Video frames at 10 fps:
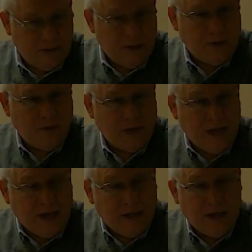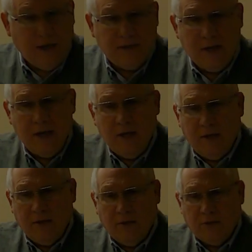that you can analyze,
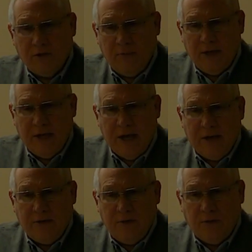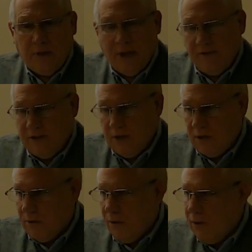those are being added to. We'll have
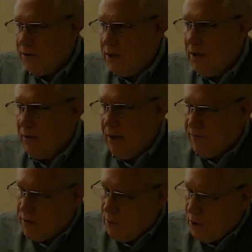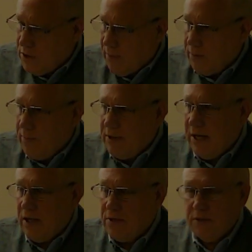essential oils in there. We'll have some more
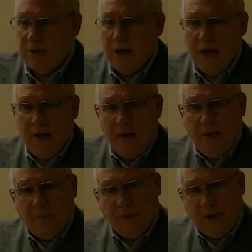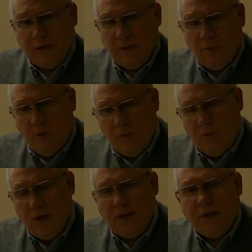supplementations. Plus,
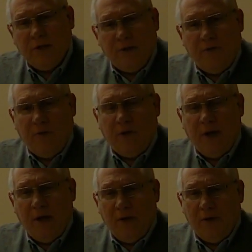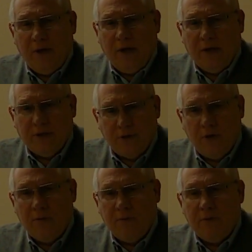one thing that if you carry a
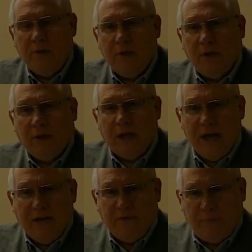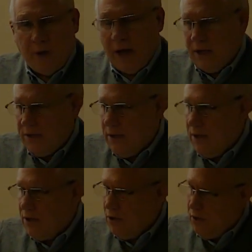certain line of products that
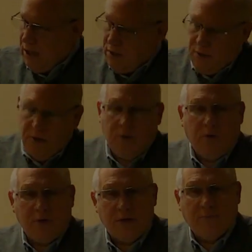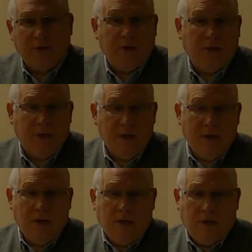is unique to you, or something that
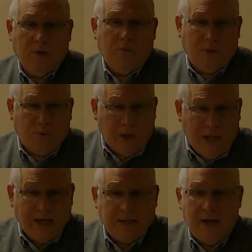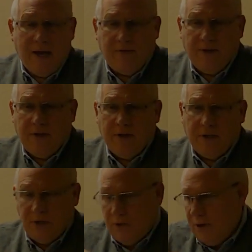you would like to have in there
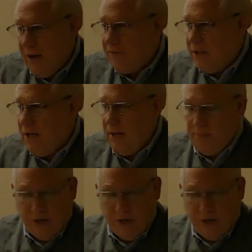that you don't have to keep